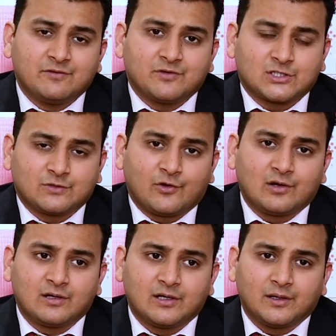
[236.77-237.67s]
we first of
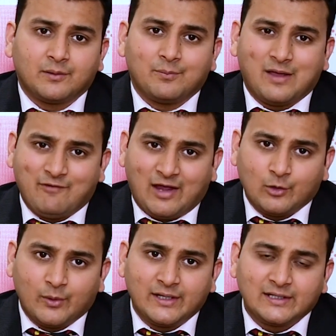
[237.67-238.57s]
all
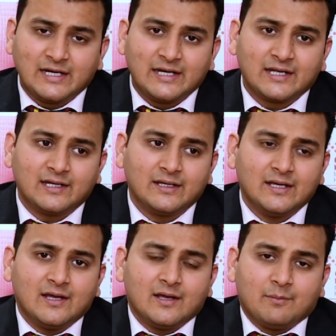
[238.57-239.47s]
evaluate clinically,
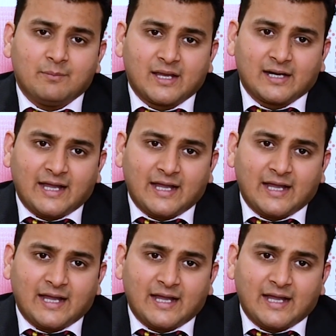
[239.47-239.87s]
make a